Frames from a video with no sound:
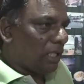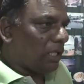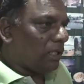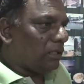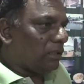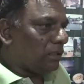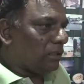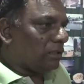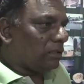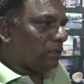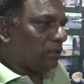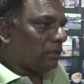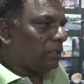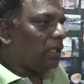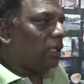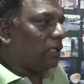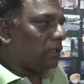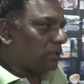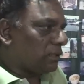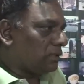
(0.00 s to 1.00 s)
And
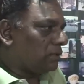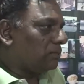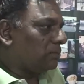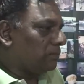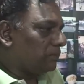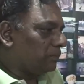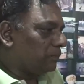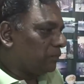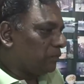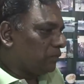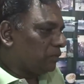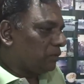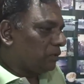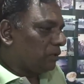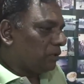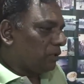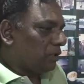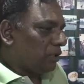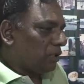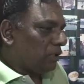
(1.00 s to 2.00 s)
yes.
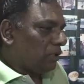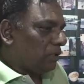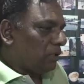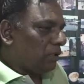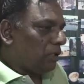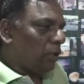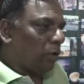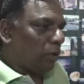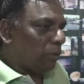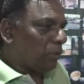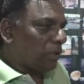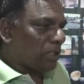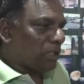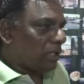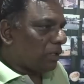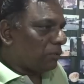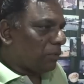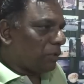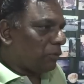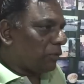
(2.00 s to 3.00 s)
They always
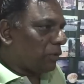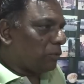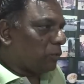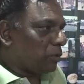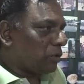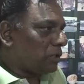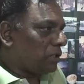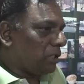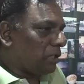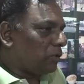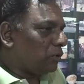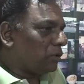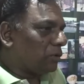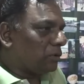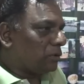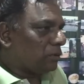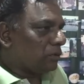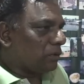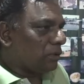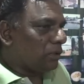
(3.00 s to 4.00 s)
come in with books. They
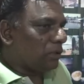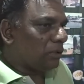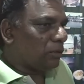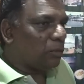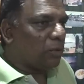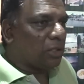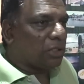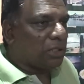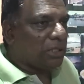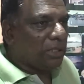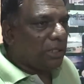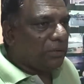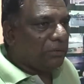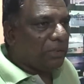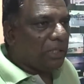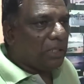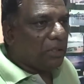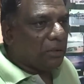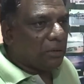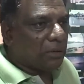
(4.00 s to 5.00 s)
don't watch
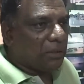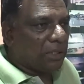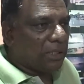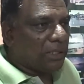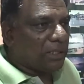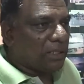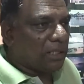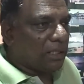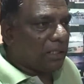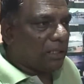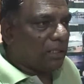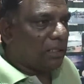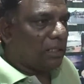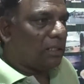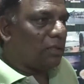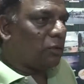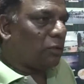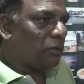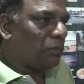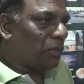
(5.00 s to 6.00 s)
TV or things like that. They
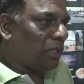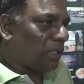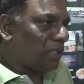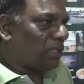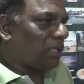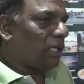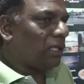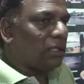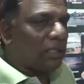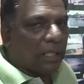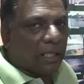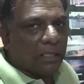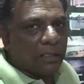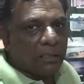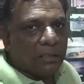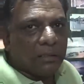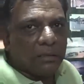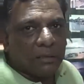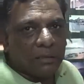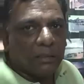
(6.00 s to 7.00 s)
normally
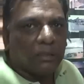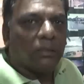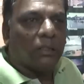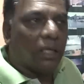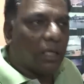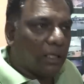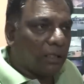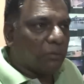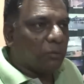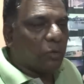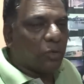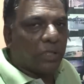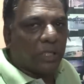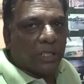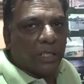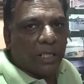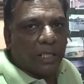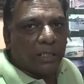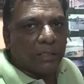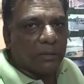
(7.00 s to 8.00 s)
suntan and a book
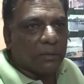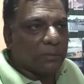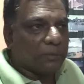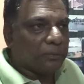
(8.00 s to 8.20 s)
in hand.